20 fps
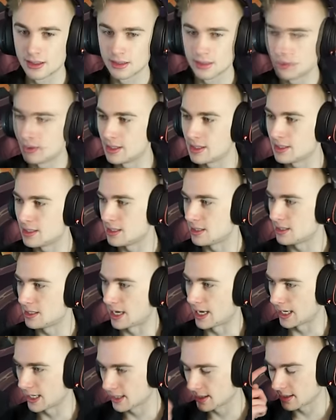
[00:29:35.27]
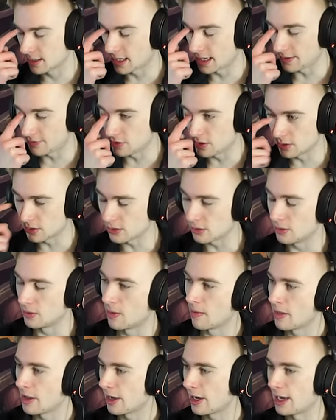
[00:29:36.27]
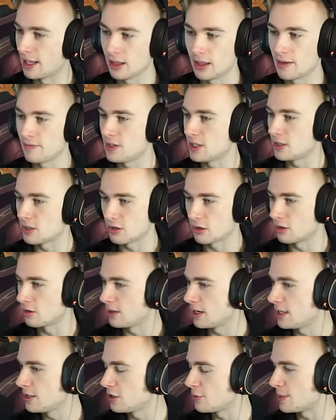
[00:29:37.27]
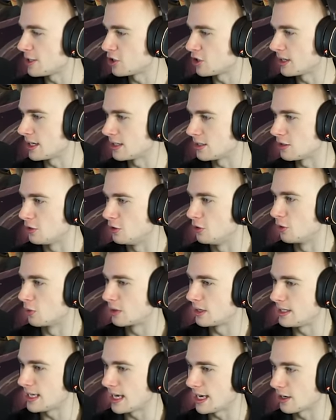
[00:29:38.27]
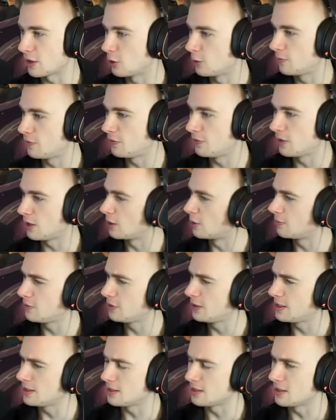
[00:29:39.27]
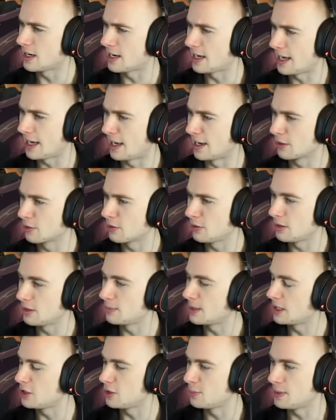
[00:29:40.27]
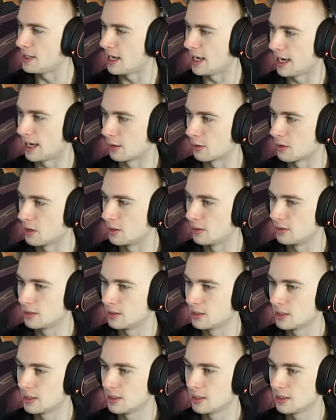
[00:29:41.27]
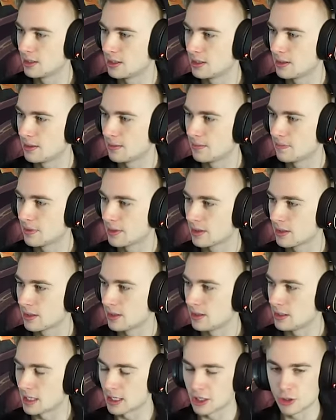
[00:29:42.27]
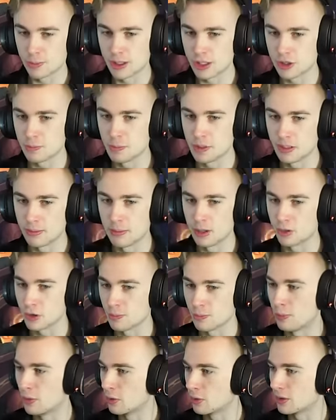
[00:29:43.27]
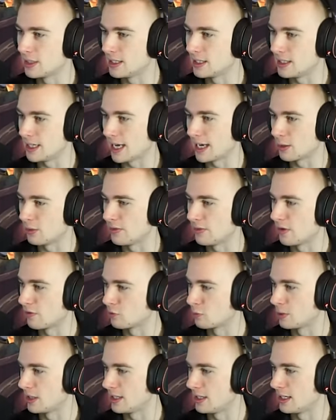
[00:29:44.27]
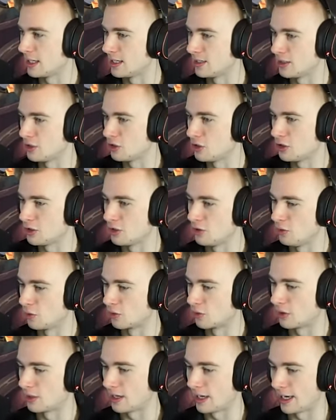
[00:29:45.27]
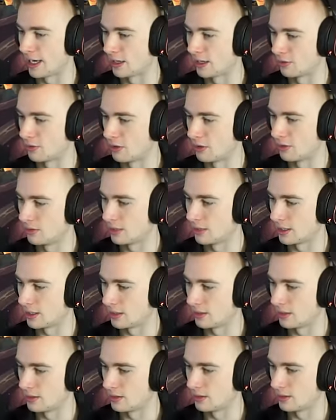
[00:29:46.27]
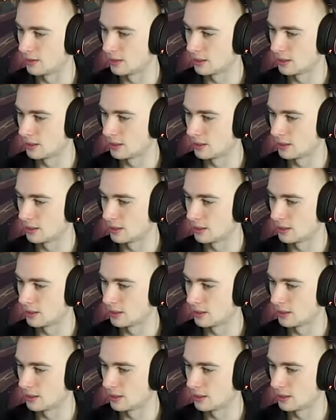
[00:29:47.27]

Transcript: What is this deck? I have no clue. I love this starter hand, especially against a Norra deck. Hope, hopefully this is not aggro. It might just be aggro. This actually might just be the most boring deck we've ever played against. It's just Norra aggro. I don't know.